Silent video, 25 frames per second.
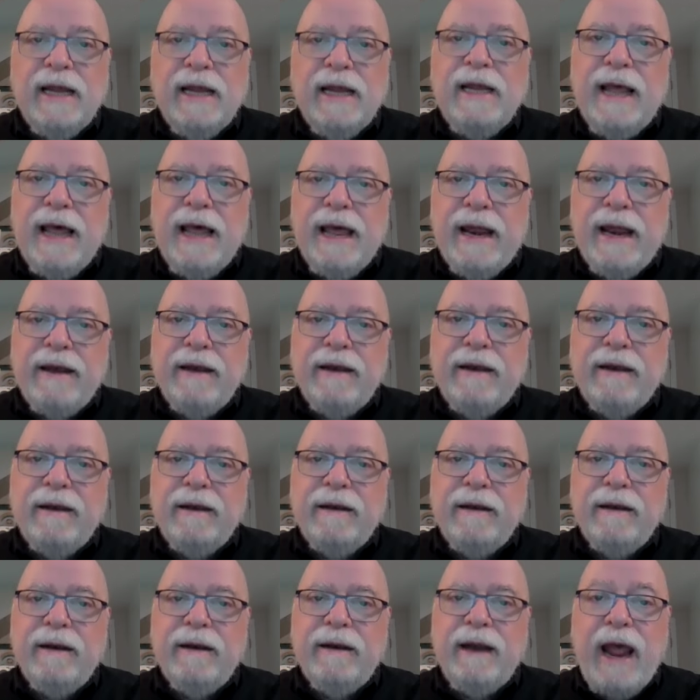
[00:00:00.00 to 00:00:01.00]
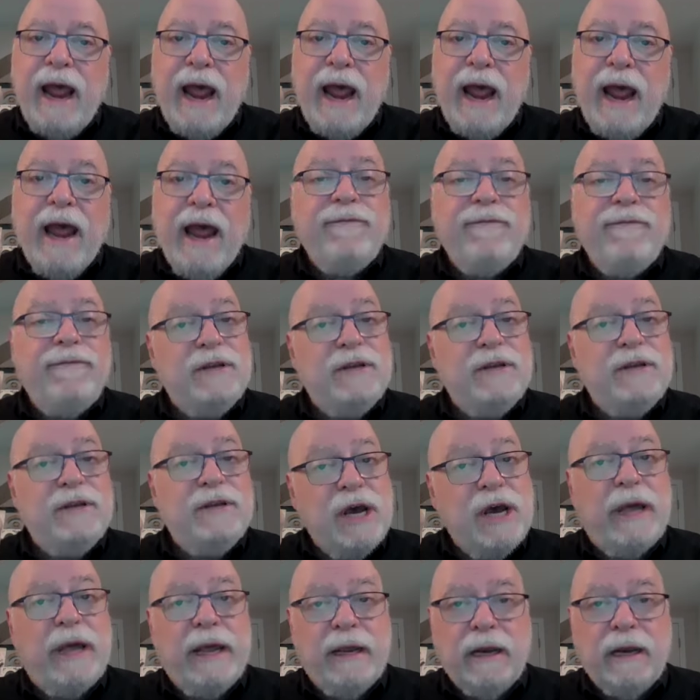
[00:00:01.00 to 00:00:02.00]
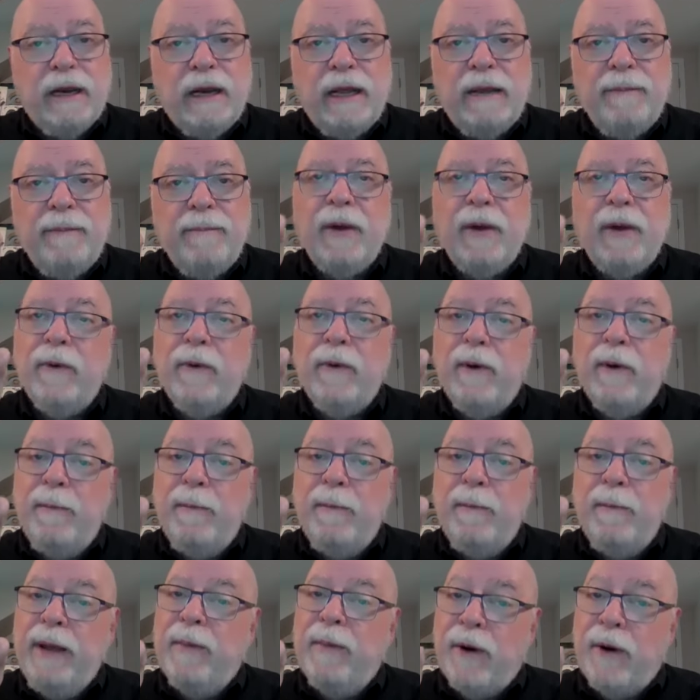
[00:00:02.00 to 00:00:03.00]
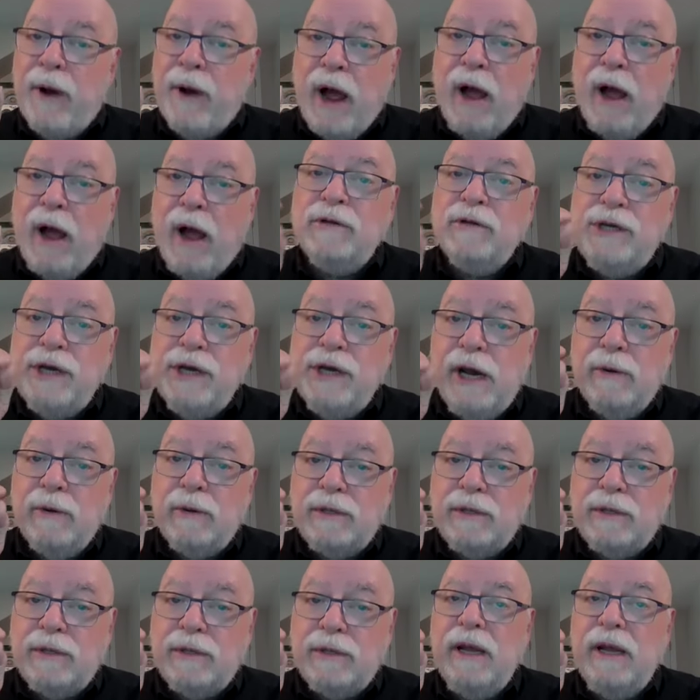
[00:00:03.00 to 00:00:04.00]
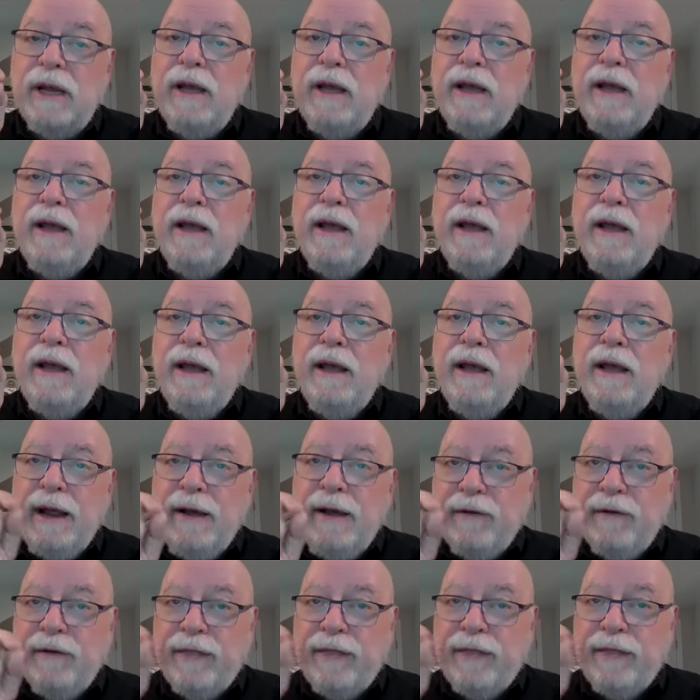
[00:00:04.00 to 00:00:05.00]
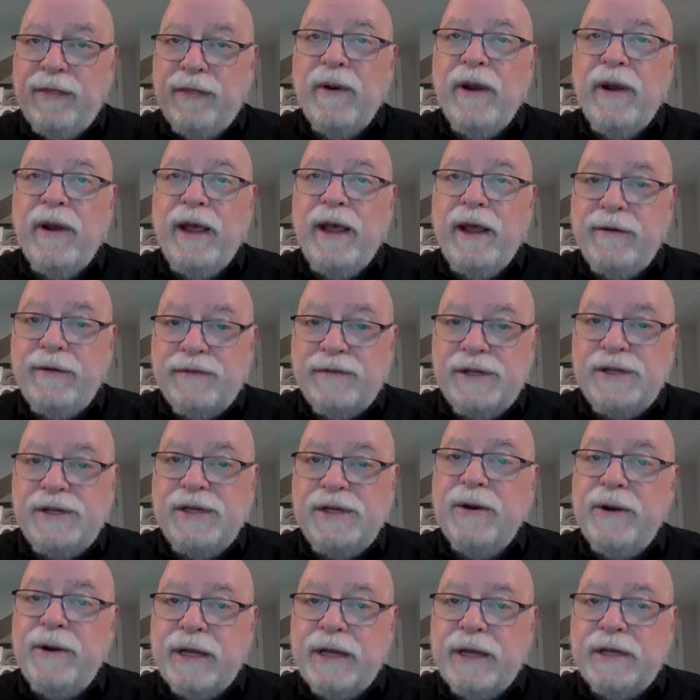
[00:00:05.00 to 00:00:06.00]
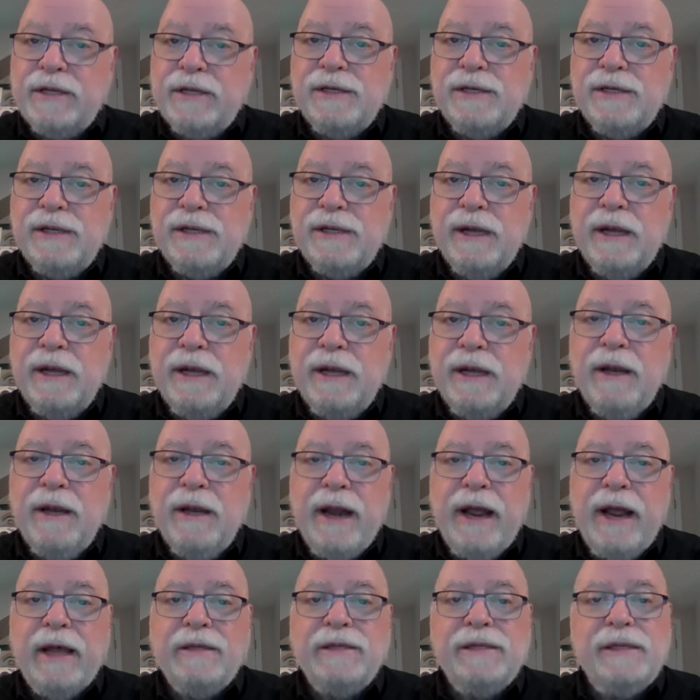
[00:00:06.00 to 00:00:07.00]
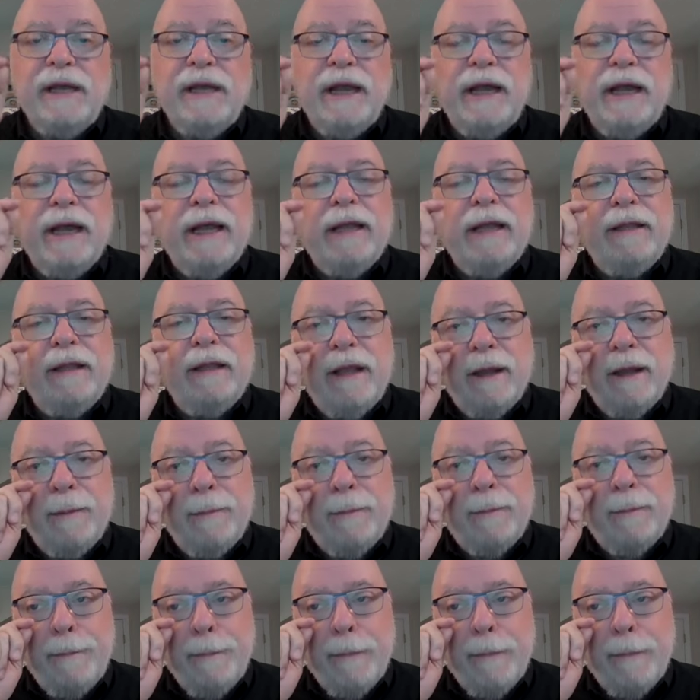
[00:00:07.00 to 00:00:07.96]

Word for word: that half jokingly, but remember, all jokes have a thread of seriousness in them.